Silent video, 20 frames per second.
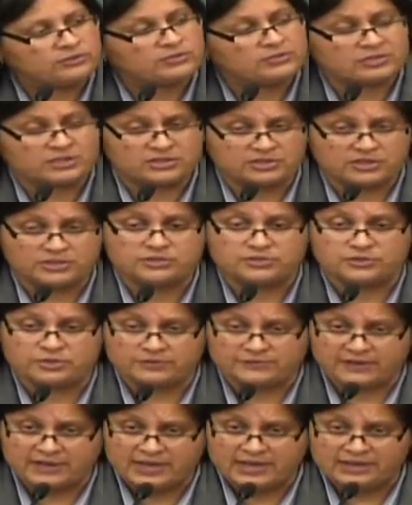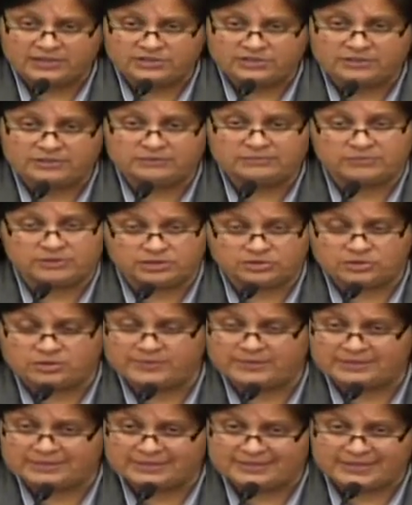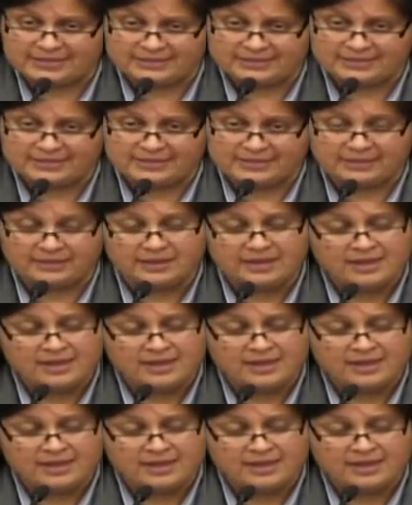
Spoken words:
such as certification, determinant sentencing.